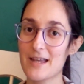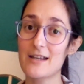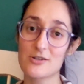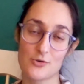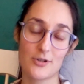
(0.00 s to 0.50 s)

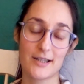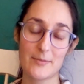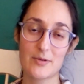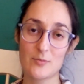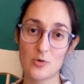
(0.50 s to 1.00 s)
enjoy
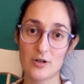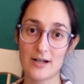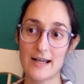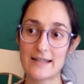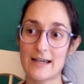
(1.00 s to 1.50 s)
labor
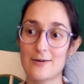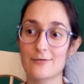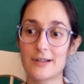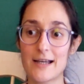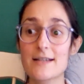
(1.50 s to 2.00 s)
more and
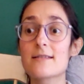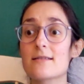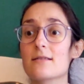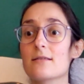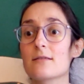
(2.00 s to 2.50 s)
have
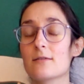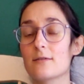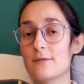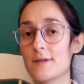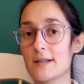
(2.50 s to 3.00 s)
less
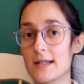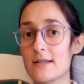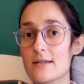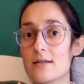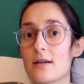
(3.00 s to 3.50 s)

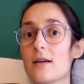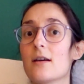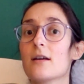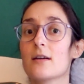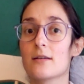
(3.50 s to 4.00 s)
feelings
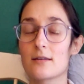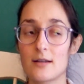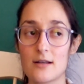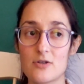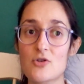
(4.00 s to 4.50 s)
that
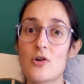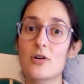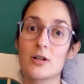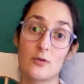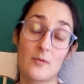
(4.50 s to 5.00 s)
are
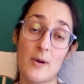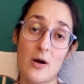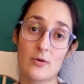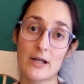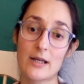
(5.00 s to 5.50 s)
strong and
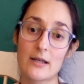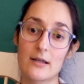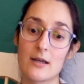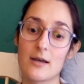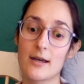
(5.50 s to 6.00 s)
overpowering.
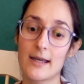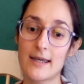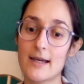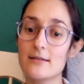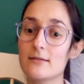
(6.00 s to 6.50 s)

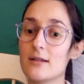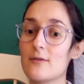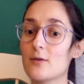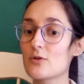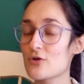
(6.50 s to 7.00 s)
Again,
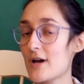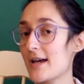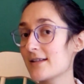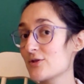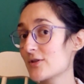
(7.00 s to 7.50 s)
if you
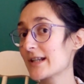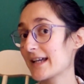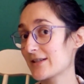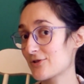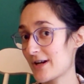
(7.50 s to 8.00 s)
try during a
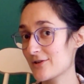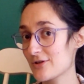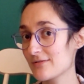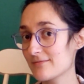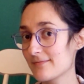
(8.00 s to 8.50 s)

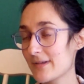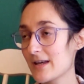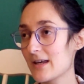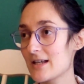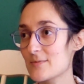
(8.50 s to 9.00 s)
contraction,
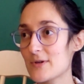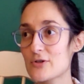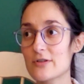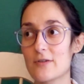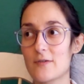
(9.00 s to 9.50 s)

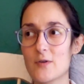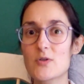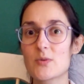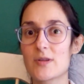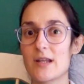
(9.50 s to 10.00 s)
especially the
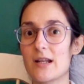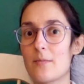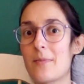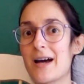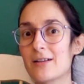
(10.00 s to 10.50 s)
first one that are
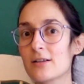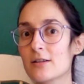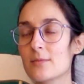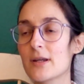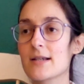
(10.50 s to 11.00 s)

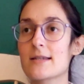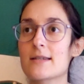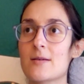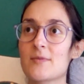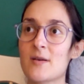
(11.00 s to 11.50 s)
milder, because
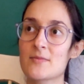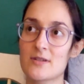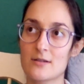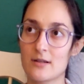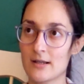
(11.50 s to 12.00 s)

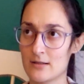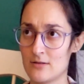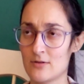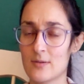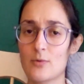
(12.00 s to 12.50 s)
sometimes like
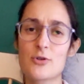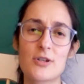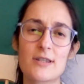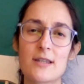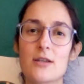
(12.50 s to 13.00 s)
during the
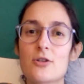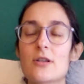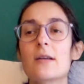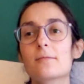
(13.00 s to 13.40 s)
pushing stage,